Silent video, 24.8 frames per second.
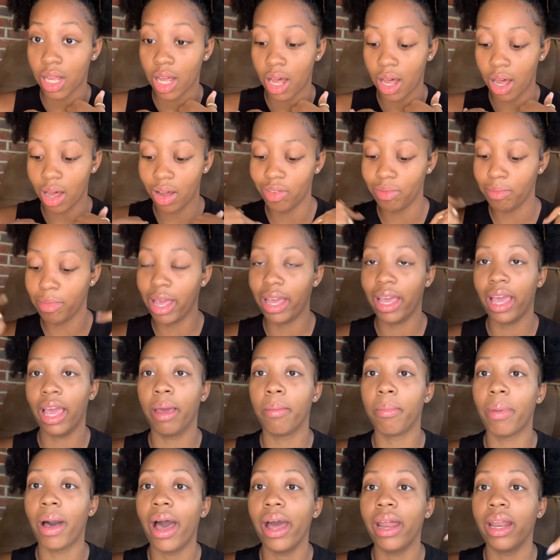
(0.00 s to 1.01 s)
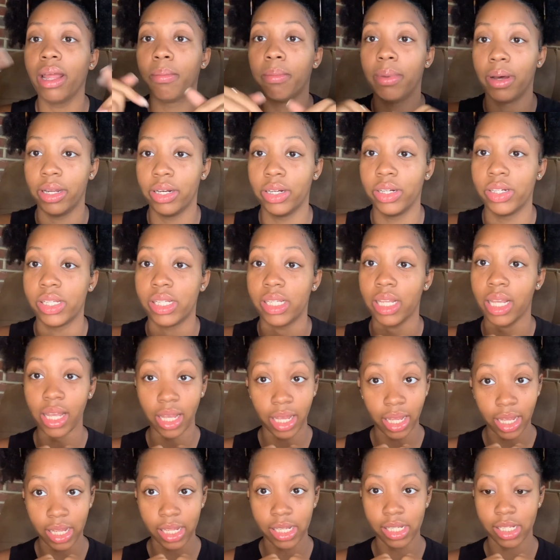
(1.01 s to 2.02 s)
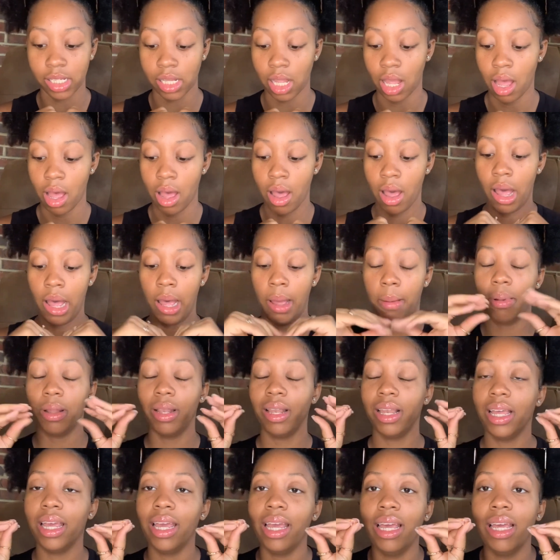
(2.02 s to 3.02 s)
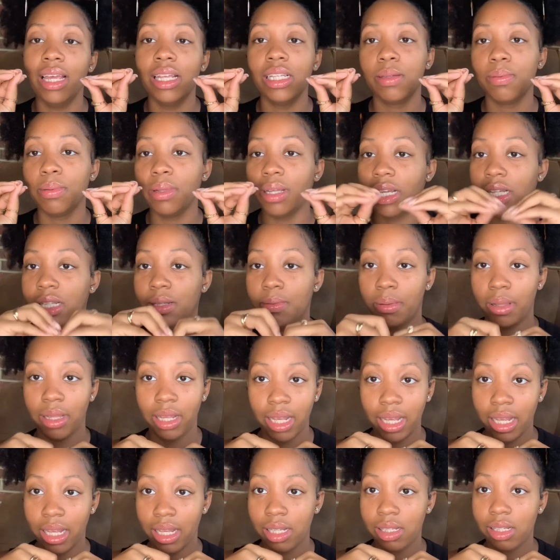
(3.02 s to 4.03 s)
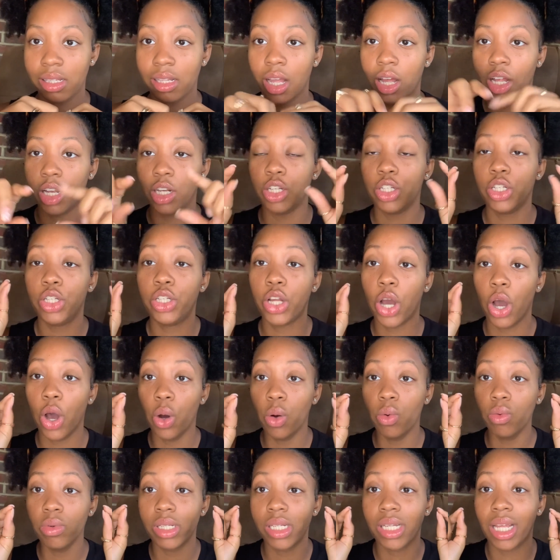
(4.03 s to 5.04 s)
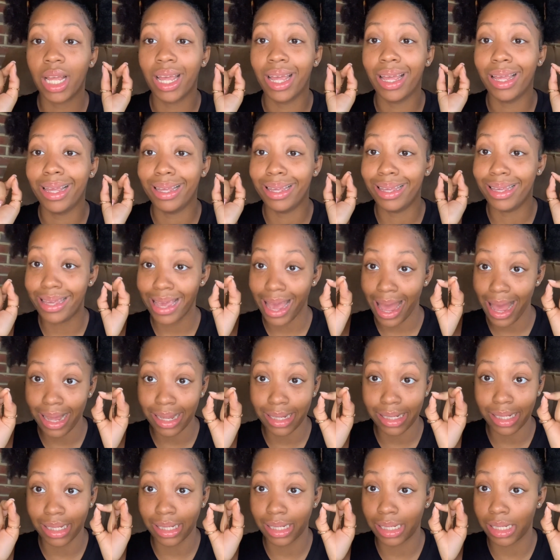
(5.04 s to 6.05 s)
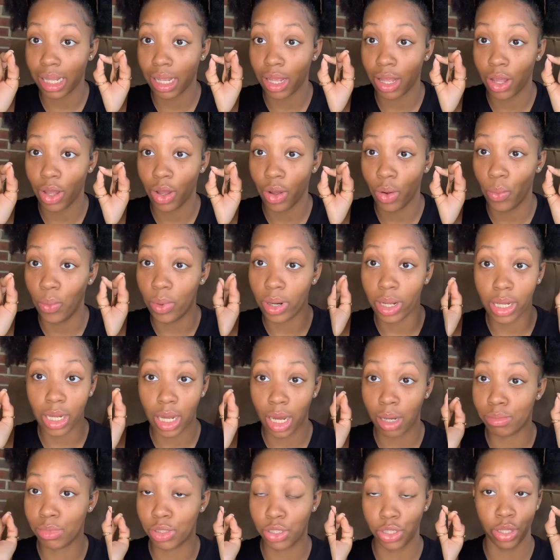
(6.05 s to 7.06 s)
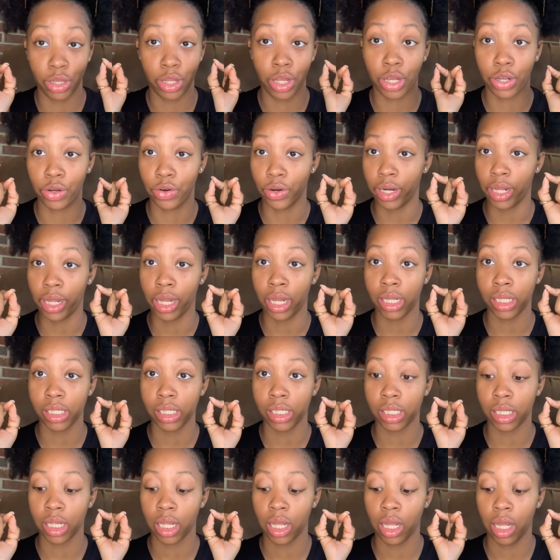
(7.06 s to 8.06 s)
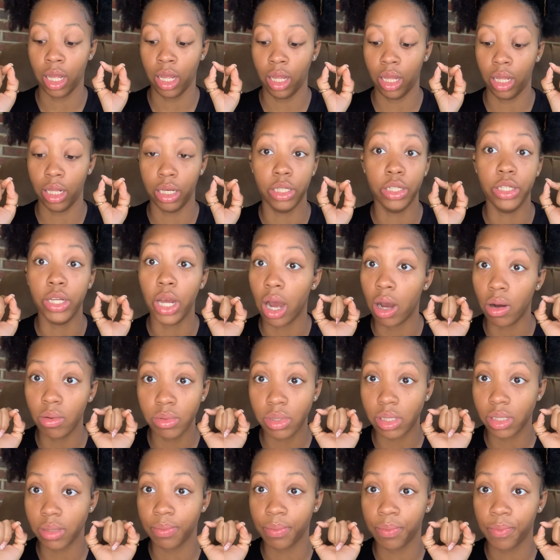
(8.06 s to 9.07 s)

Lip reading: of making body butters is please don't guess when it comes to the ingredients. Don't.